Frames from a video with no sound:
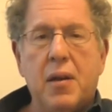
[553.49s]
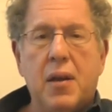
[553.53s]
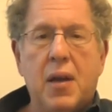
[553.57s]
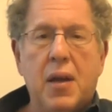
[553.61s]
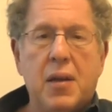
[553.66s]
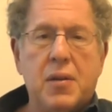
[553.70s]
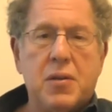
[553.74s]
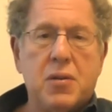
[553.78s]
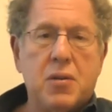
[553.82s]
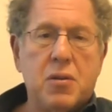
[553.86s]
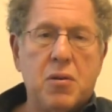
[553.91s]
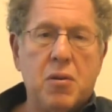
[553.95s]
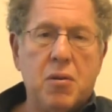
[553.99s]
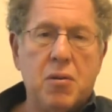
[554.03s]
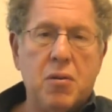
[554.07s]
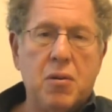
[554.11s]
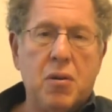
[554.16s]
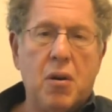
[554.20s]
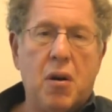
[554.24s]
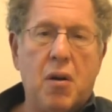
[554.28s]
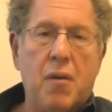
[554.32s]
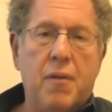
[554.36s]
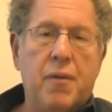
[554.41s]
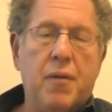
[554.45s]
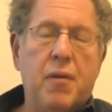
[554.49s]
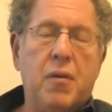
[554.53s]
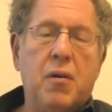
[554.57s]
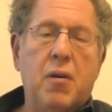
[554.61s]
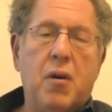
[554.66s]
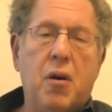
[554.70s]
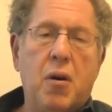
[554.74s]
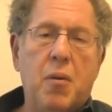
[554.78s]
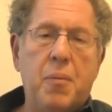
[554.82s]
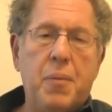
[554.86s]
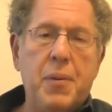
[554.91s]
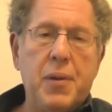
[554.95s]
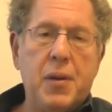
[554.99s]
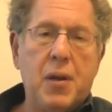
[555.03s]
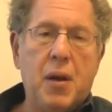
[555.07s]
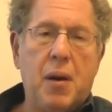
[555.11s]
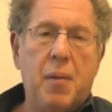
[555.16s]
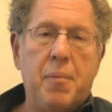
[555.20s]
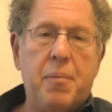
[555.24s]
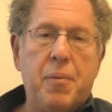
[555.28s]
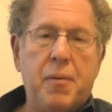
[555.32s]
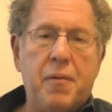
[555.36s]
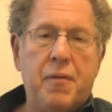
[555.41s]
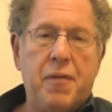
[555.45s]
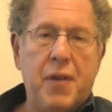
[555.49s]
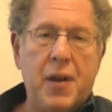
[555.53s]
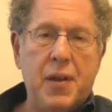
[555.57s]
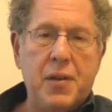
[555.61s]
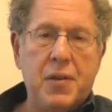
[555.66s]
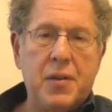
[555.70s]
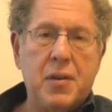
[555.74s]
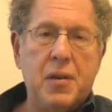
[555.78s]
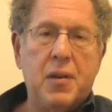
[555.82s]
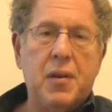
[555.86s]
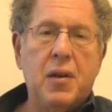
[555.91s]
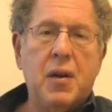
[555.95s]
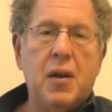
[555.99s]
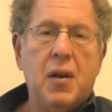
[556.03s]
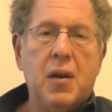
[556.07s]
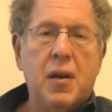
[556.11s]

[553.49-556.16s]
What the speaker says: gets turned over, opened up, vented,